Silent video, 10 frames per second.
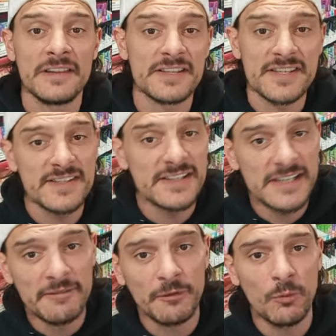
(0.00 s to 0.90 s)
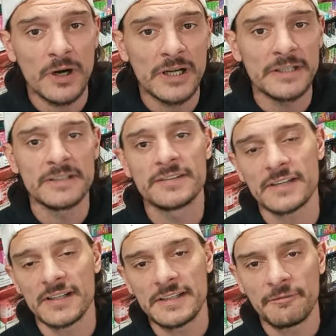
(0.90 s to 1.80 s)
This is a different one. It's
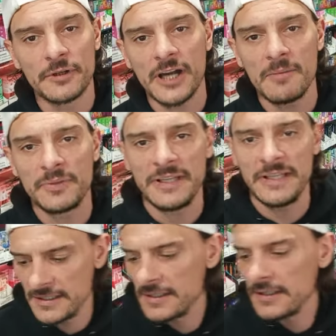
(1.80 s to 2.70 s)
a different company